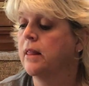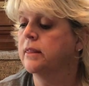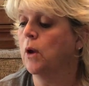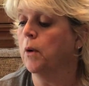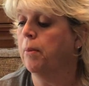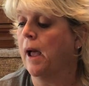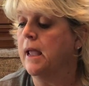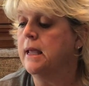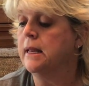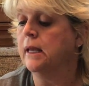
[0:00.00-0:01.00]
There were pie
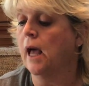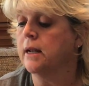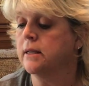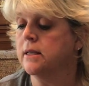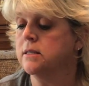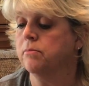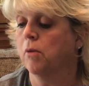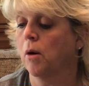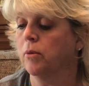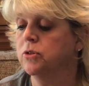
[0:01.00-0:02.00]
eating contests,
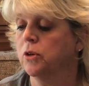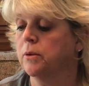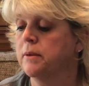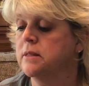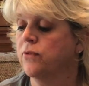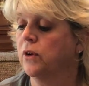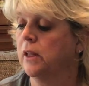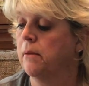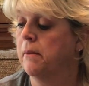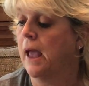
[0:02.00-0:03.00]
marble tournaments for
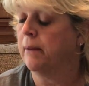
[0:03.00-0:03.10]
club